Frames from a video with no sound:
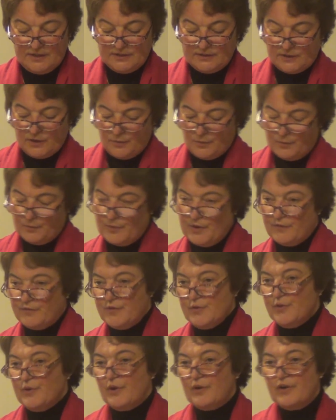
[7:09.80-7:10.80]
So
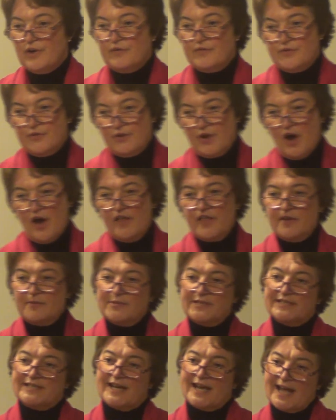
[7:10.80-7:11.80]
if you call
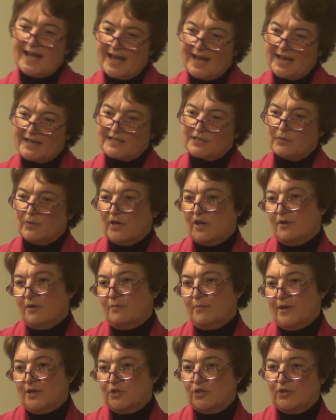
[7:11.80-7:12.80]
them and say, hey, I just wanted
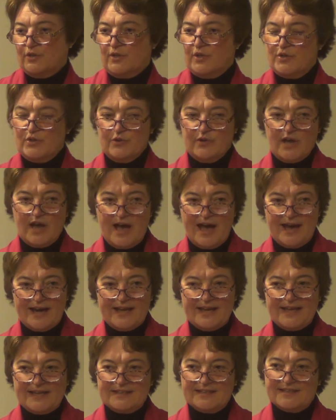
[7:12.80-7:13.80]
to make sure that you got
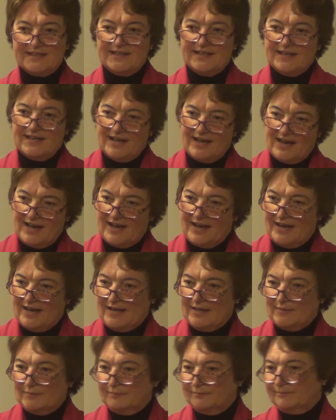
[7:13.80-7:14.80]
it,
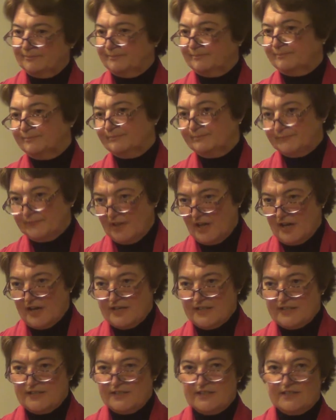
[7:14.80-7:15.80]

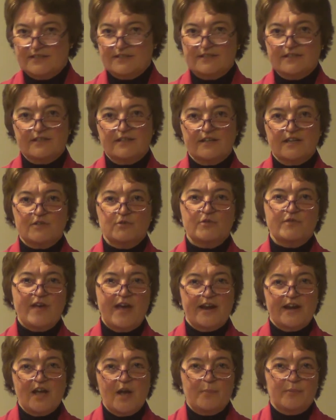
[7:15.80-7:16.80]
because we've
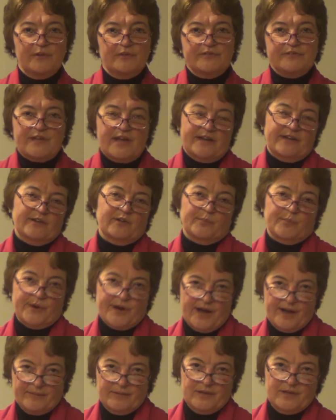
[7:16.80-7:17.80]
had a couple of technical
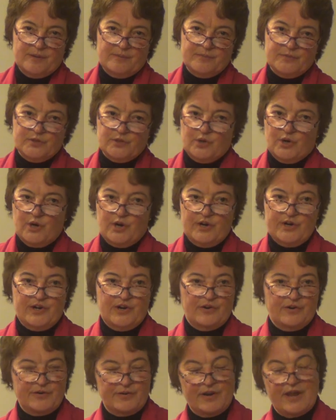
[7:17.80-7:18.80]
problems, or
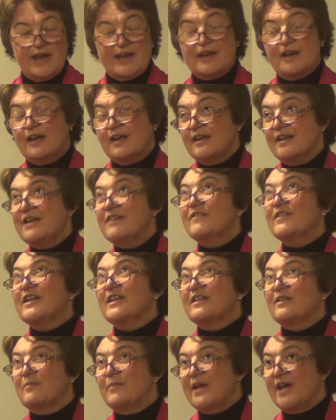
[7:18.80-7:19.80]
and even
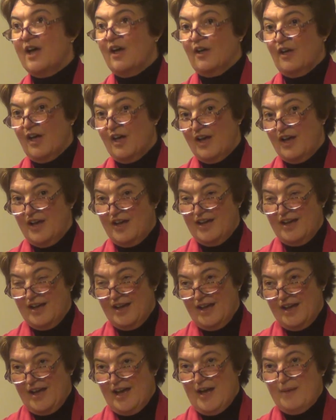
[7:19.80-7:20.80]
in the mail,
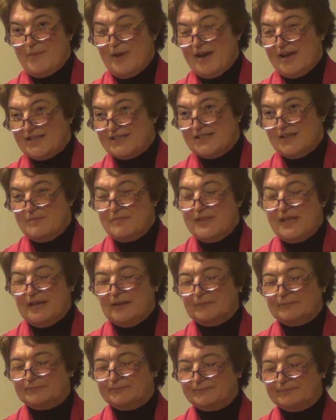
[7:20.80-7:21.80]
I got
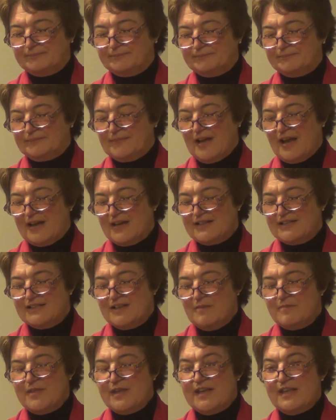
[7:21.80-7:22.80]
something
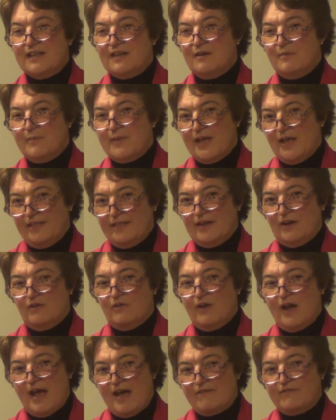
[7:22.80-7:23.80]
in the mail that
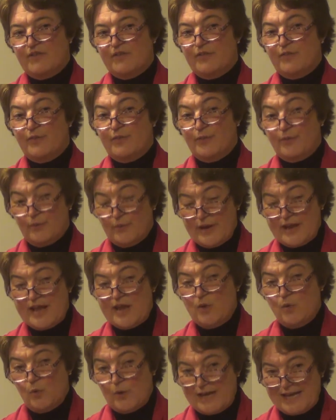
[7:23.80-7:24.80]
arrived
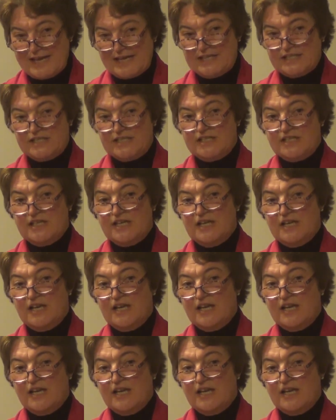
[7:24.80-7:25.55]
3 weeks